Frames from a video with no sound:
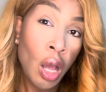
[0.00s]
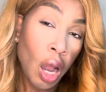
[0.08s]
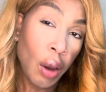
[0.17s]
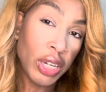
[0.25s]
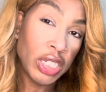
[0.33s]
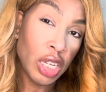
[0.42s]

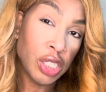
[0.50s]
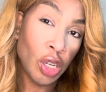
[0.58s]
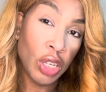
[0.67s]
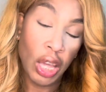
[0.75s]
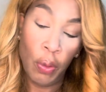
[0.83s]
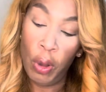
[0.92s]
All right, y'all. So
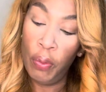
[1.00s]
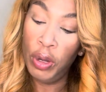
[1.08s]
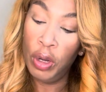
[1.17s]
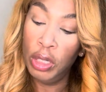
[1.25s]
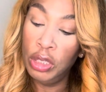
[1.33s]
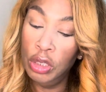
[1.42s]
yeah, what we're
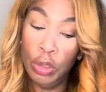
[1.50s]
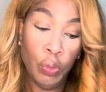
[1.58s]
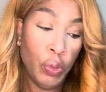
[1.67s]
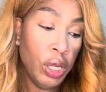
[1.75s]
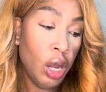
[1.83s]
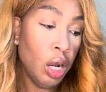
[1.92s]
going to do,
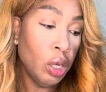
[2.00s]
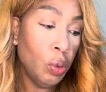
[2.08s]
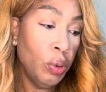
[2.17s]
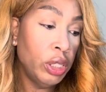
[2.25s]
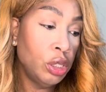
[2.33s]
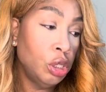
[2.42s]
we are
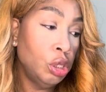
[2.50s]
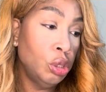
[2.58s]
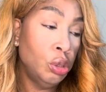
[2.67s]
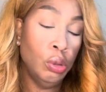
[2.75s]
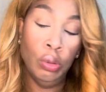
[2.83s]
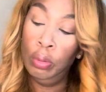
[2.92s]
going
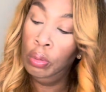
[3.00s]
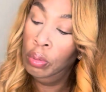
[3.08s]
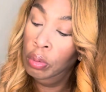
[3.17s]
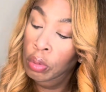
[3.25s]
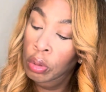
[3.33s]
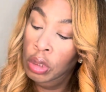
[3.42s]
to
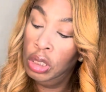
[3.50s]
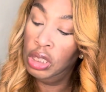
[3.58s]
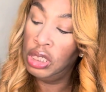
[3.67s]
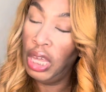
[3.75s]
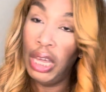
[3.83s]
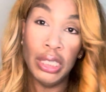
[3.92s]

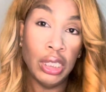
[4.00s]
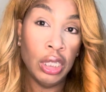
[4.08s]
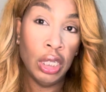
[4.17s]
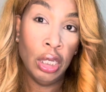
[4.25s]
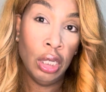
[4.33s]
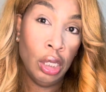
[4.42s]
set
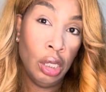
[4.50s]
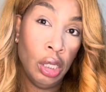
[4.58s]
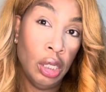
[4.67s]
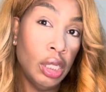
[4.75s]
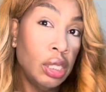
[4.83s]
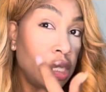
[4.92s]

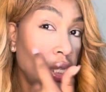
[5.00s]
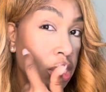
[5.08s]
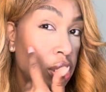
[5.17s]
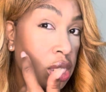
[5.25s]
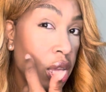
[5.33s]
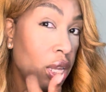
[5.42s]
the
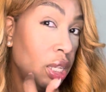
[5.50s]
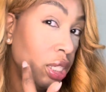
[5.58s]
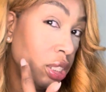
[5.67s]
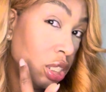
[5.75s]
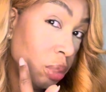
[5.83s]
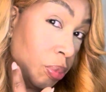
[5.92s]
Sunset
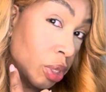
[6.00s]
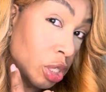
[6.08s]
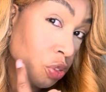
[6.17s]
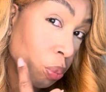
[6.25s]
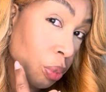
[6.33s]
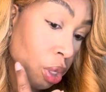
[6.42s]
Lychee blush
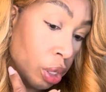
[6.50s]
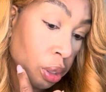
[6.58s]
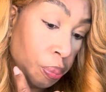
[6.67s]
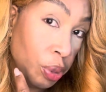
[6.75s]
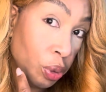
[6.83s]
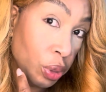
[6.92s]
from
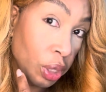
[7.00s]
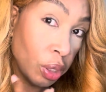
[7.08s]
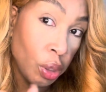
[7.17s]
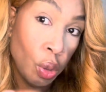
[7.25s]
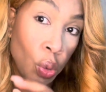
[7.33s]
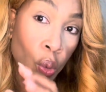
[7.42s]
Huda Beauty
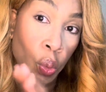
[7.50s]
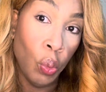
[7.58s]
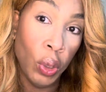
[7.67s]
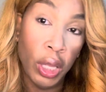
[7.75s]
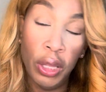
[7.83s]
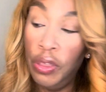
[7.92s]

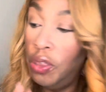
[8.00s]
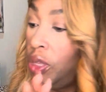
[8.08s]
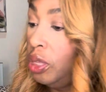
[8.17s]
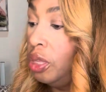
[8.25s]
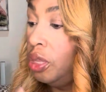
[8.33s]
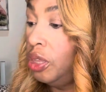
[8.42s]
with
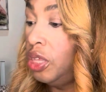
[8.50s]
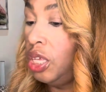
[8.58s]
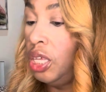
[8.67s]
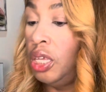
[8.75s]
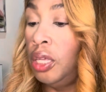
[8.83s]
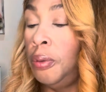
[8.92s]

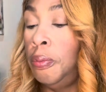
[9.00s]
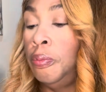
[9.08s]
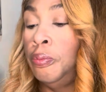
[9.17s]
the